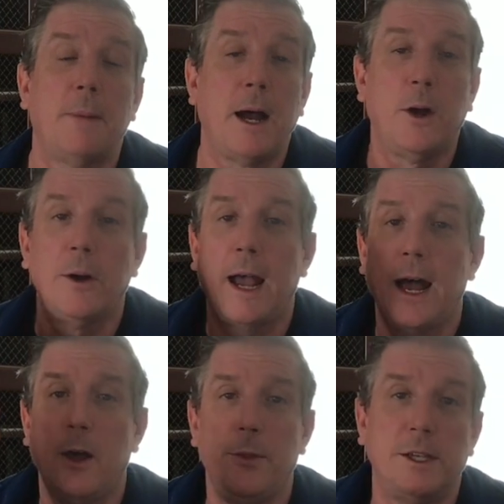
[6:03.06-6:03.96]
about
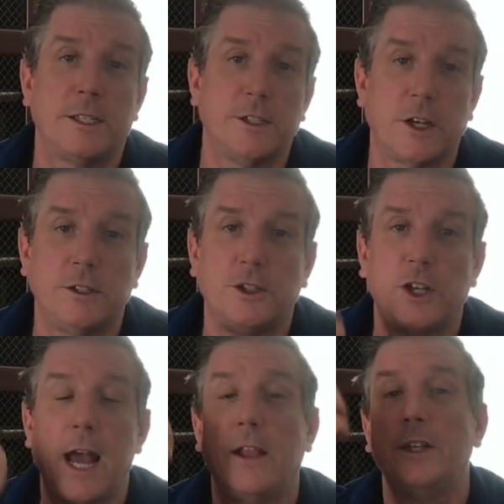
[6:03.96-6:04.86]
how this is a
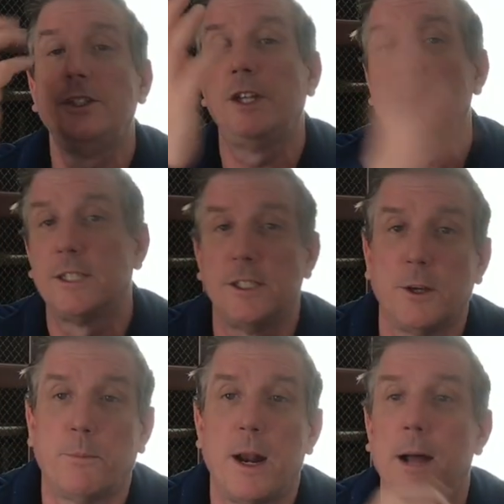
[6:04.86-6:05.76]
challenge and this is
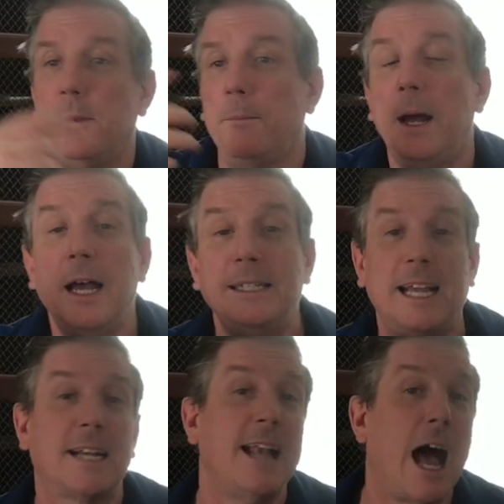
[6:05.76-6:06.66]
a problem.
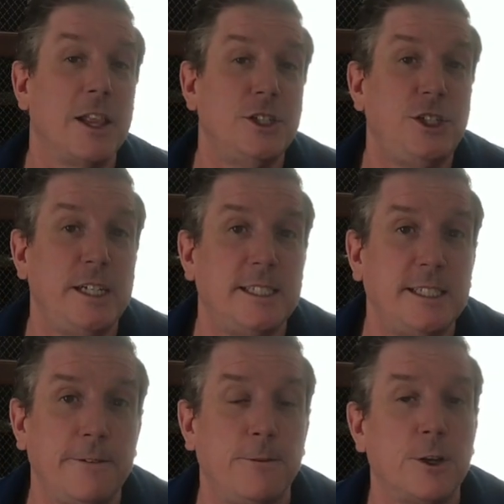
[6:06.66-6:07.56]
Technology is
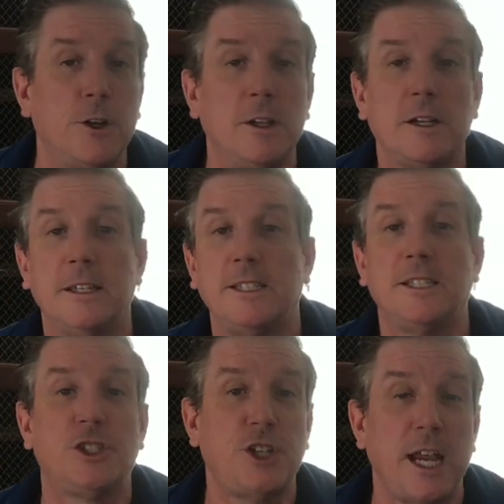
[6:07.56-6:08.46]
difficult because
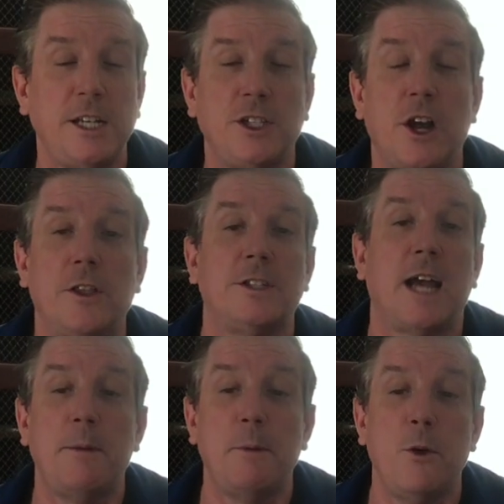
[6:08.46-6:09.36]
it's changing all the
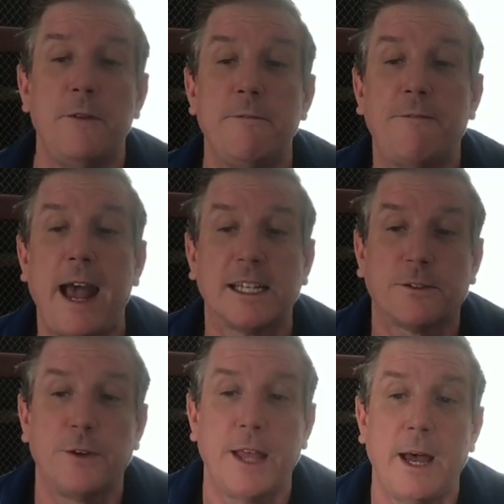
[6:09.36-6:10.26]
time and moving fast
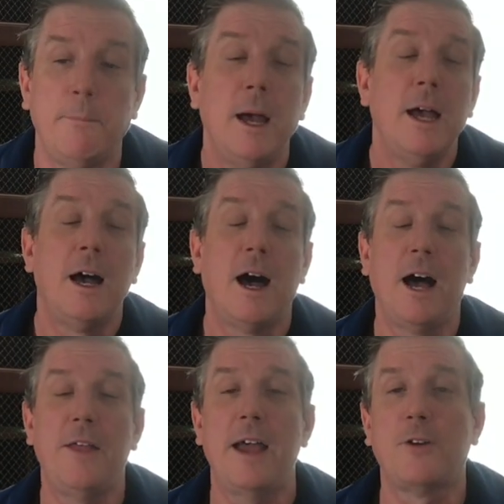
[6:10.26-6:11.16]
for them. Uh,
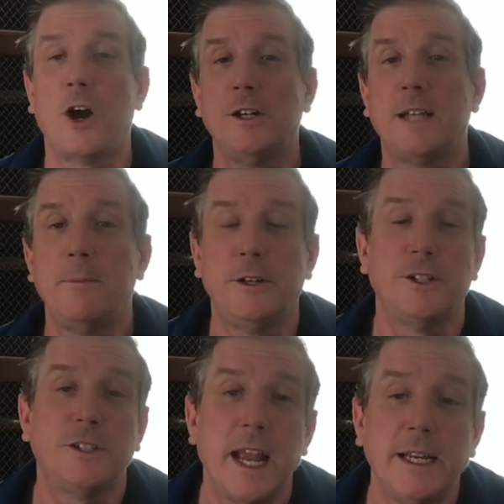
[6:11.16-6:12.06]
they have a hard time
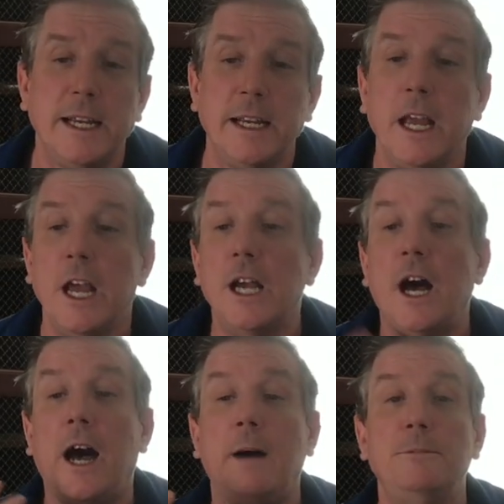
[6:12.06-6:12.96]
understanding.
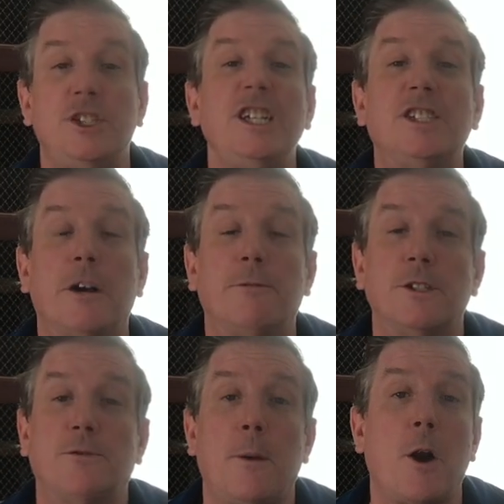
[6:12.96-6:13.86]
Um, she suffers
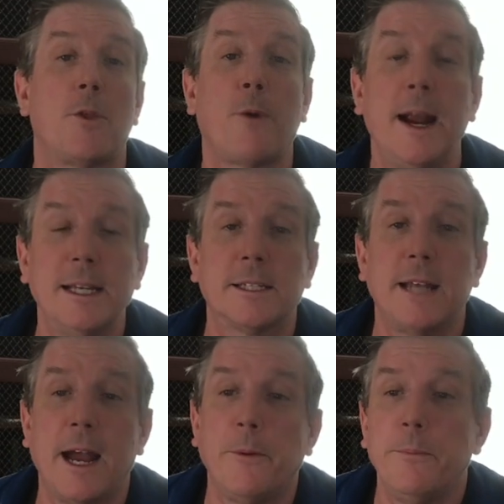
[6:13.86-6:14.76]
from arthritis
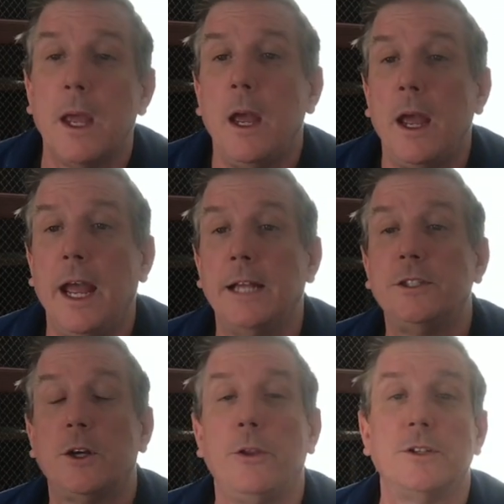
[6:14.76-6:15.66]
now. And
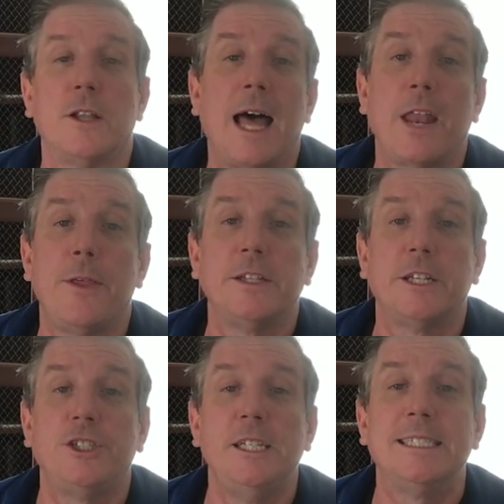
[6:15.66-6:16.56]
so there's a lot of things
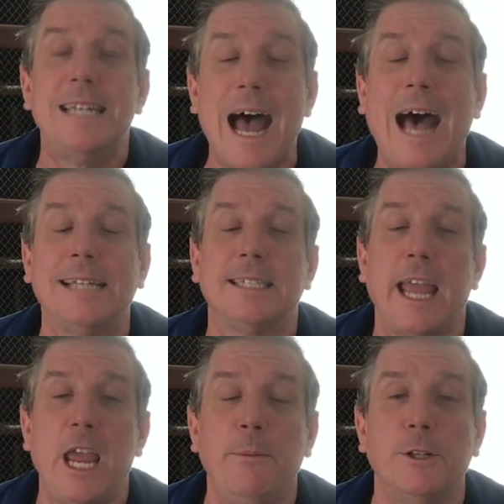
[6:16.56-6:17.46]
that she's not
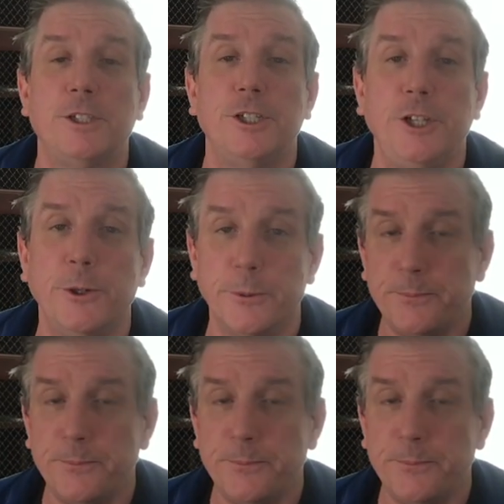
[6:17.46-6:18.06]
able to do.